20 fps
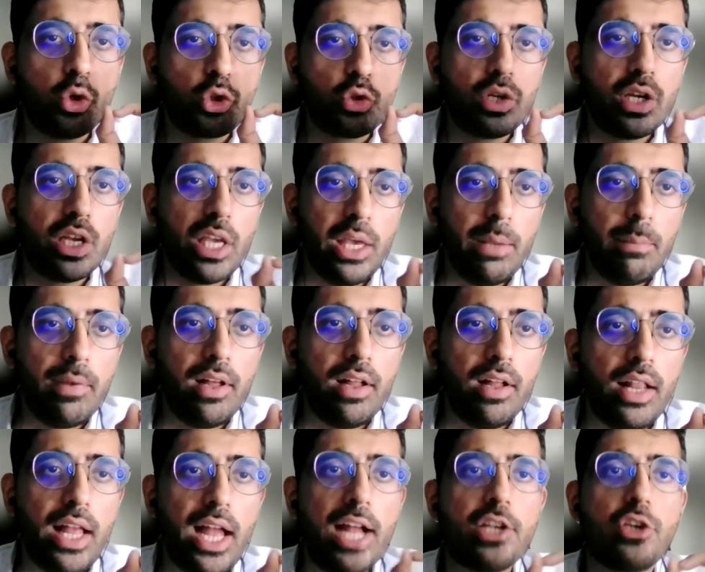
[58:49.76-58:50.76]
goes to your
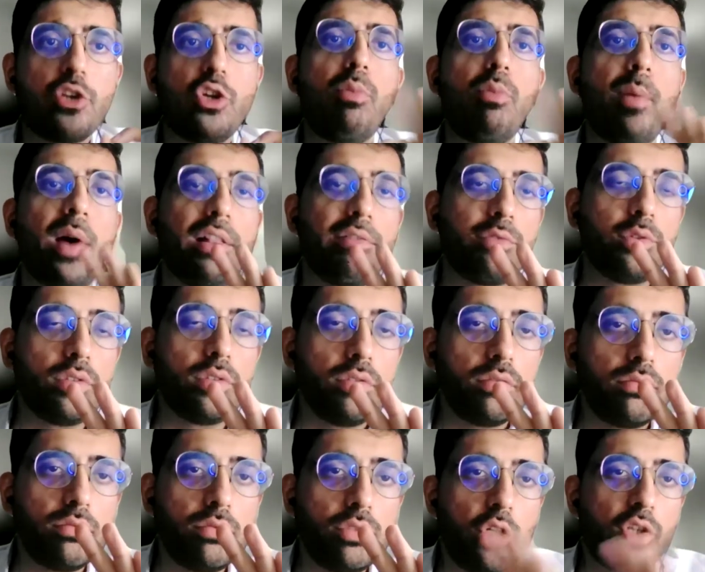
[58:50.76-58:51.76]
email and to your mobile,
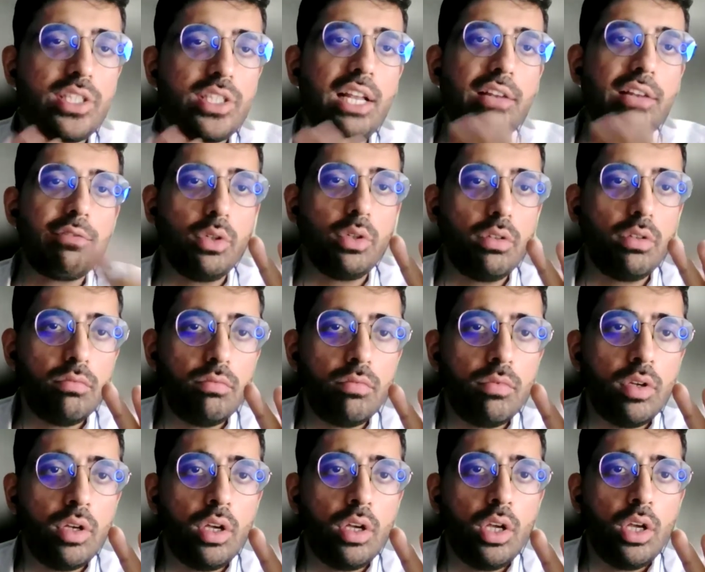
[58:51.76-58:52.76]
your cell phone.
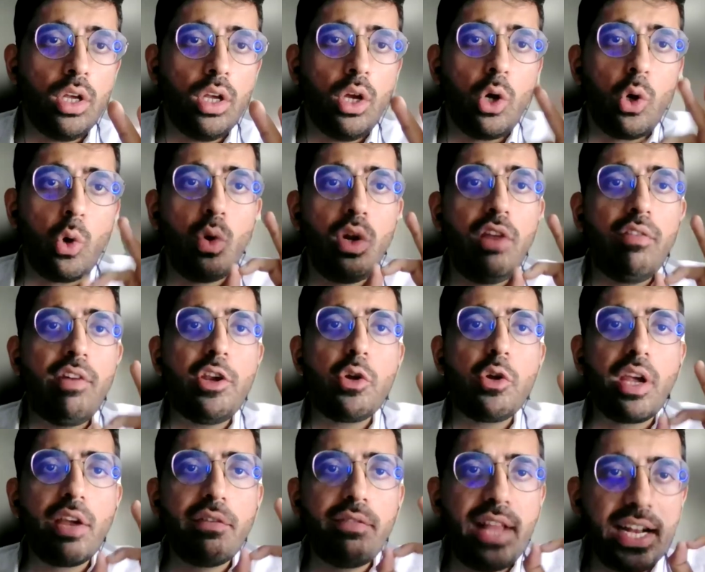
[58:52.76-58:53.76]
Only
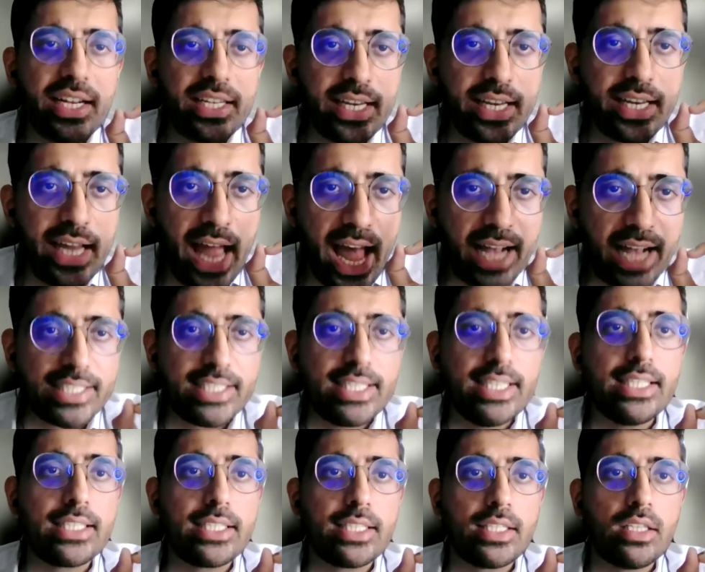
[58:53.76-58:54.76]
when you give that
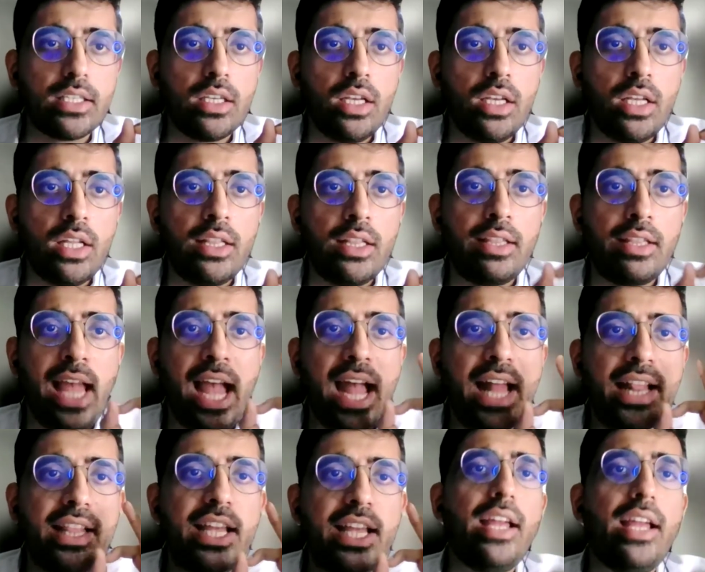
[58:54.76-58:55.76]
access
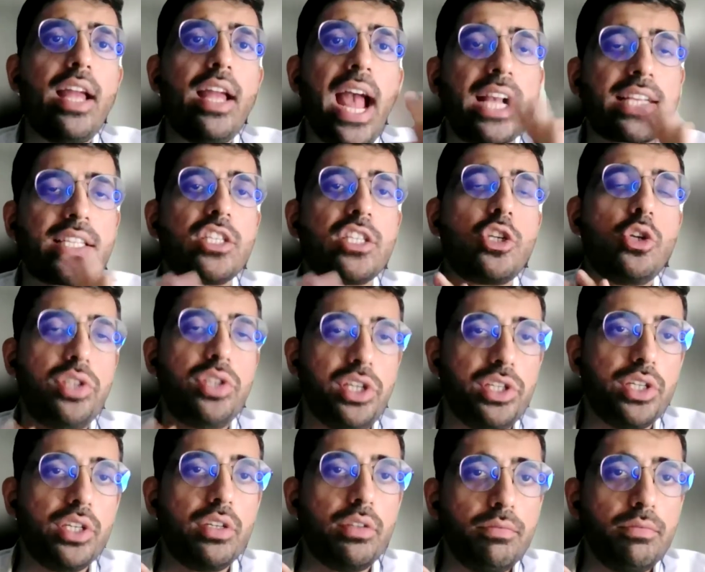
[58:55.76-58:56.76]
can they access
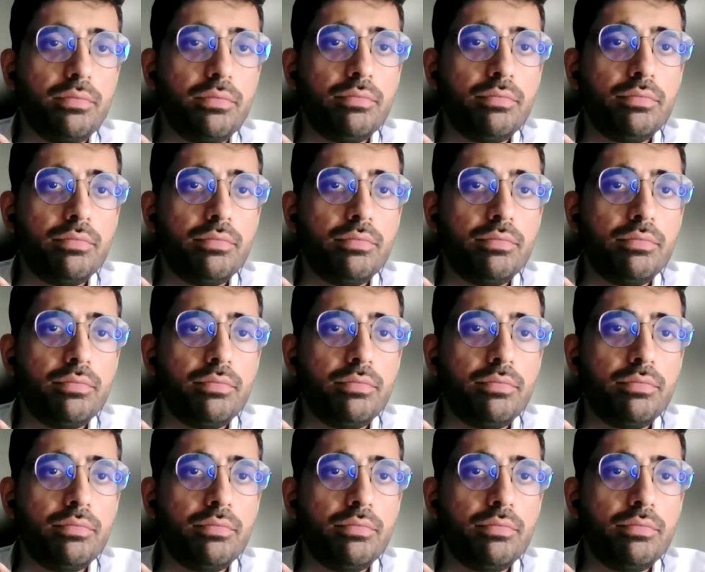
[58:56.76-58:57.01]
your data.